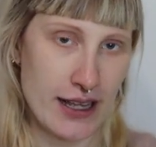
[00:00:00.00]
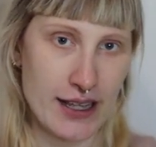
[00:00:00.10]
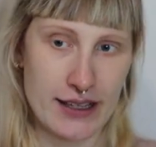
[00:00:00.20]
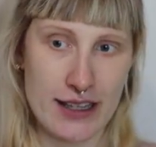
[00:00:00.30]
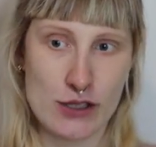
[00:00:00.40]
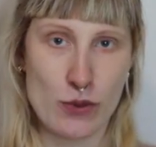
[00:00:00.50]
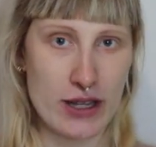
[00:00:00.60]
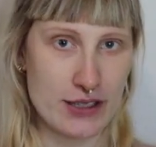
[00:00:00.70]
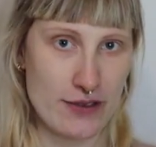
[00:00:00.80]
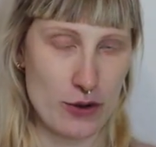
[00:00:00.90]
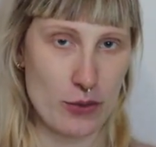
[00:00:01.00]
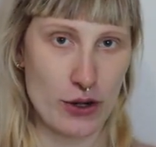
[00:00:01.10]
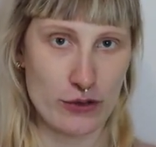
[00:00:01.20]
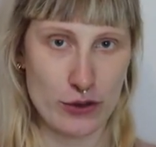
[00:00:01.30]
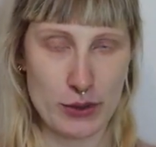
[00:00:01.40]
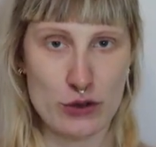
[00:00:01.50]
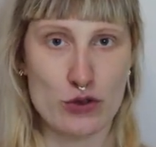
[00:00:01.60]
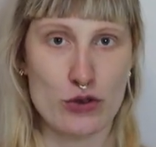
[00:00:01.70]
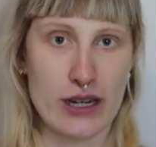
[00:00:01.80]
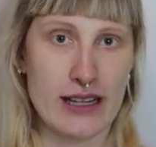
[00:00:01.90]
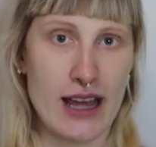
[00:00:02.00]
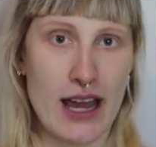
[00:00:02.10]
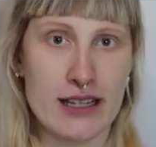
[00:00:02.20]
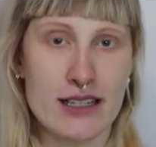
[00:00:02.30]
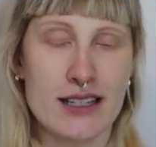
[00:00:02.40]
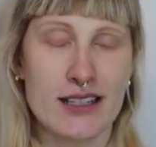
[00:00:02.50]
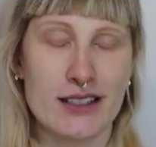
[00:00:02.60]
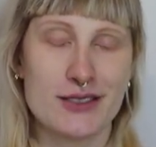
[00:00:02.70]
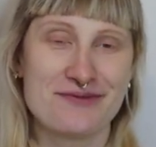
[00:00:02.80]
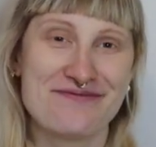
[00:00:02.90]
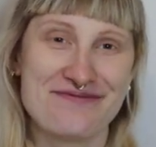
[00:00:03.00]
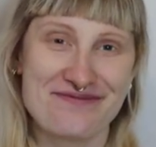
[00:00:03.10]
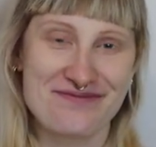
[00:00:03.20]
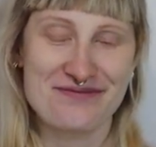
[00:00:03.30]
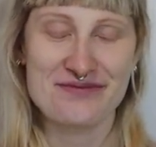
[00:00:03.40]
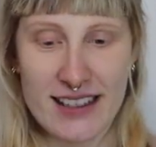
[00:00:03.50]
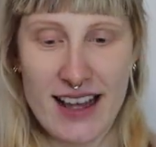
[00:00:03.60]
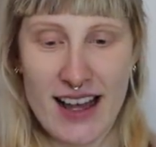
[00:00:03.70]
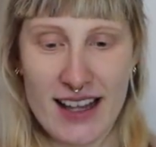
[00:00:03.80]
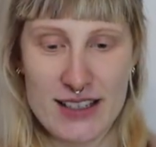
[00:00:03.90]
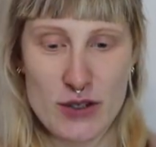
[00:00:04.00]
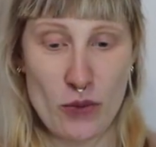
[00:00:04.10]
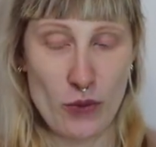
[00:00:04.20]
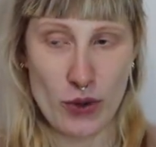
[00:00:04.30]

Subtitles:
and that's why it's very important for me to train that. And